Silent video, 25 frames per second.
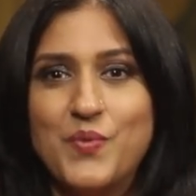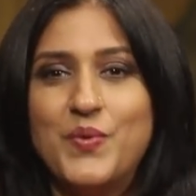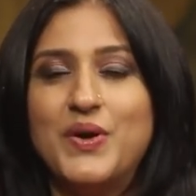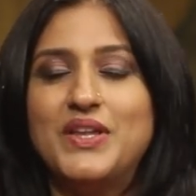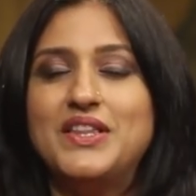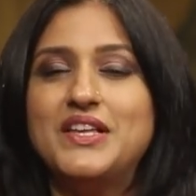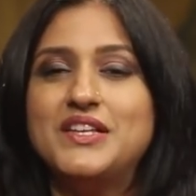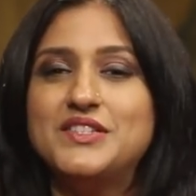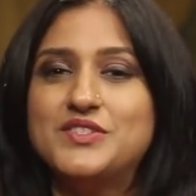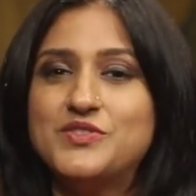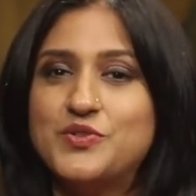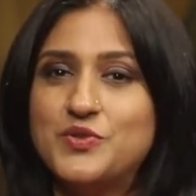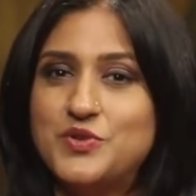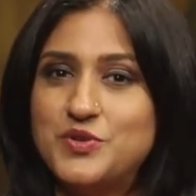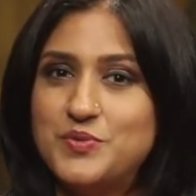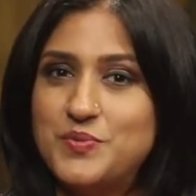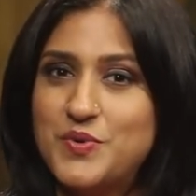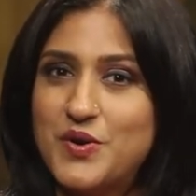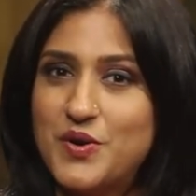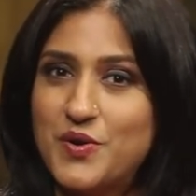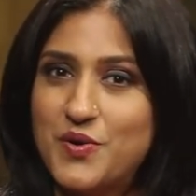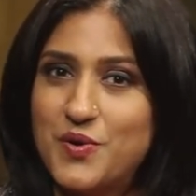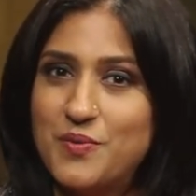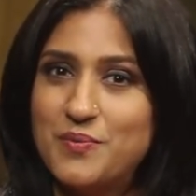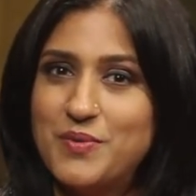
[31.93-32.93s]
whether it's going to
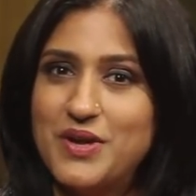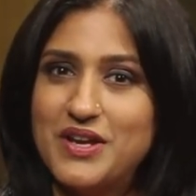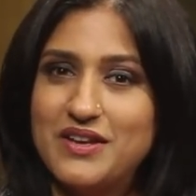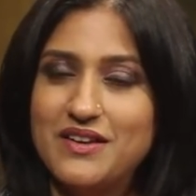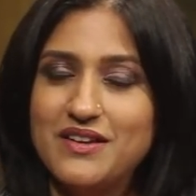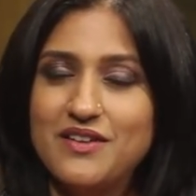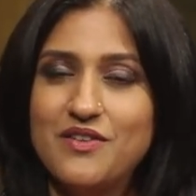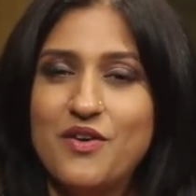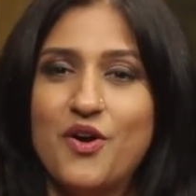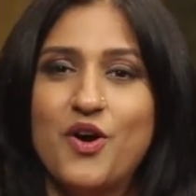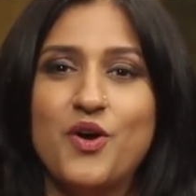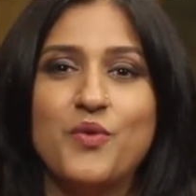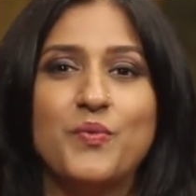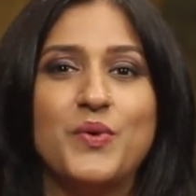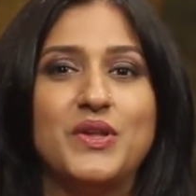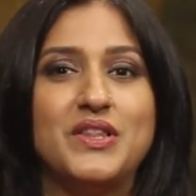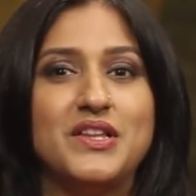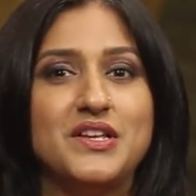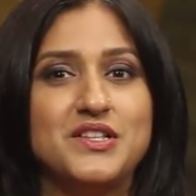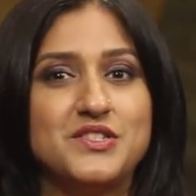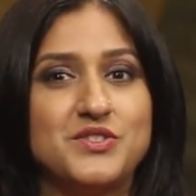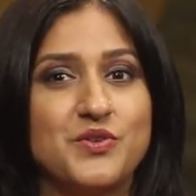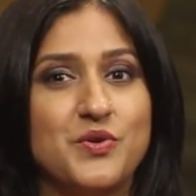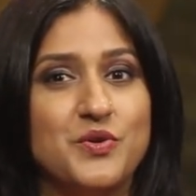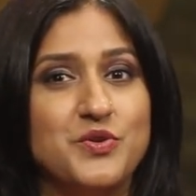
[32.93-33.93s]
be a comedian or
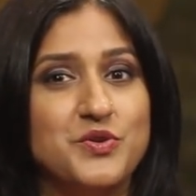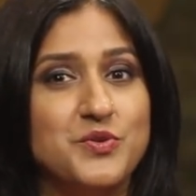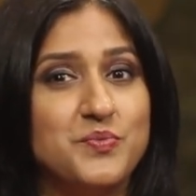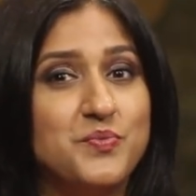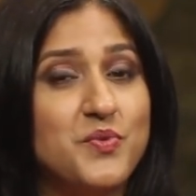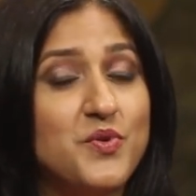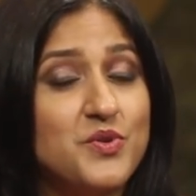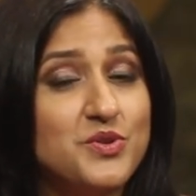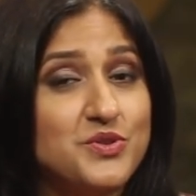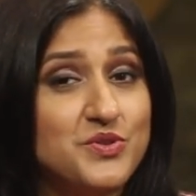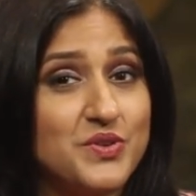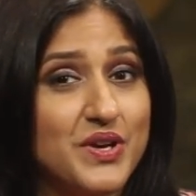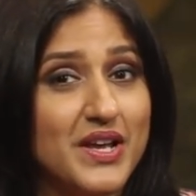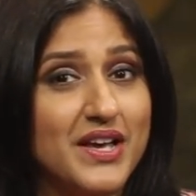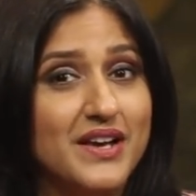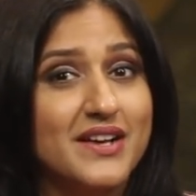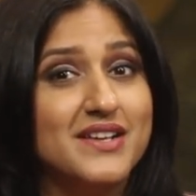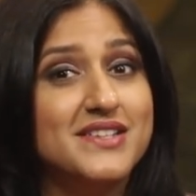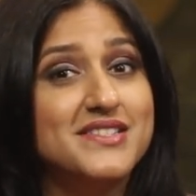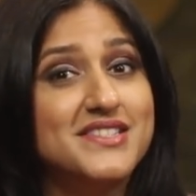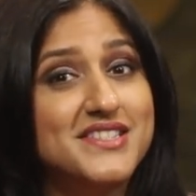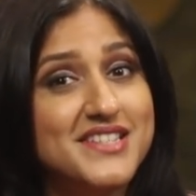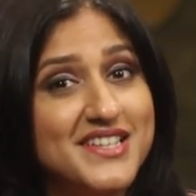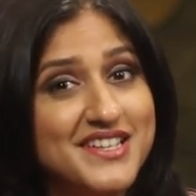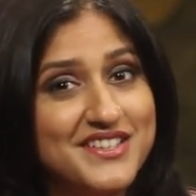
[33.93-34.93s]
whether he's going to portray
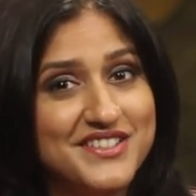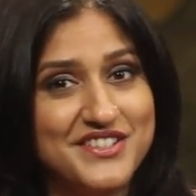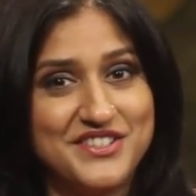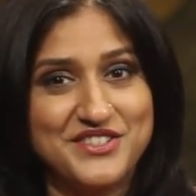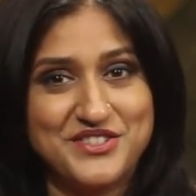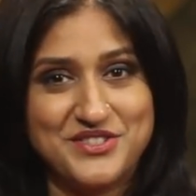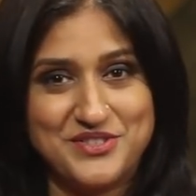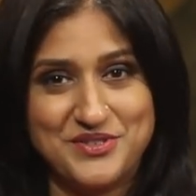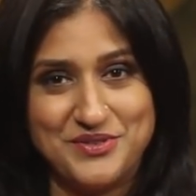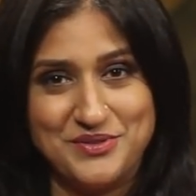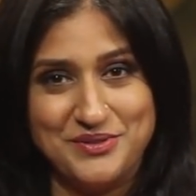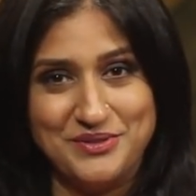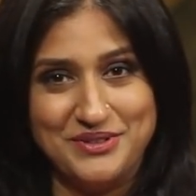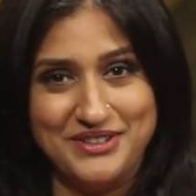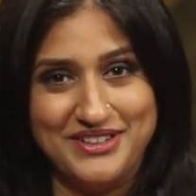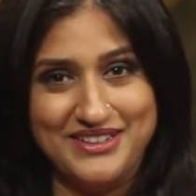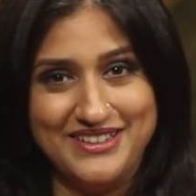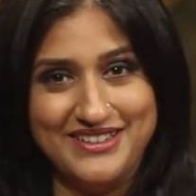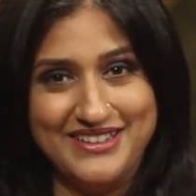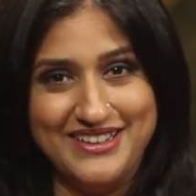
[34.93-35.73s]
a serious role.